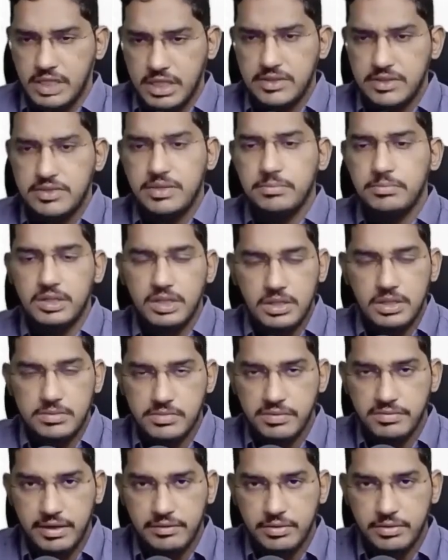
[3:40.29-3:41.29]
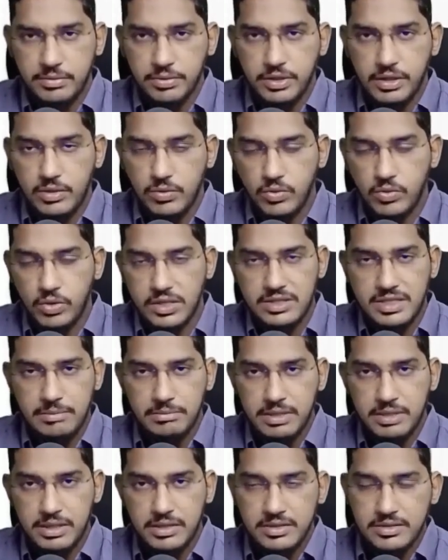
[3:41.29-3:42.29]
In simple terms, if I have to put it, what is
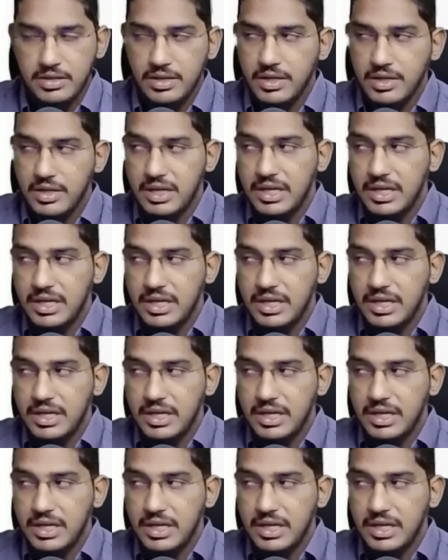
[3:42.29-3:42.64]
sampling risk?